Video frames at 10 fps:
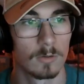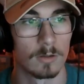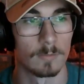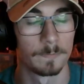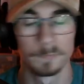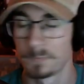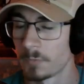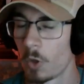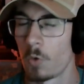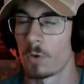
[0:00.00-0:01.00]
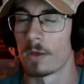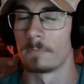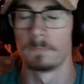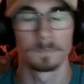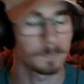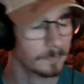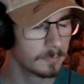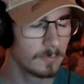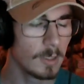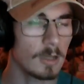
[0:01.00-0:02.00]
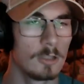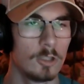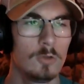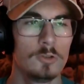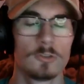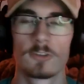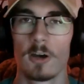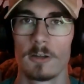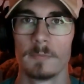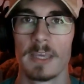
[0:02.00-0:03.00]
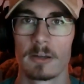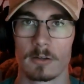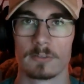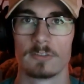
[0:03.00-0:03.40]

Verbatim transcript: on. Hold on. You just called me out on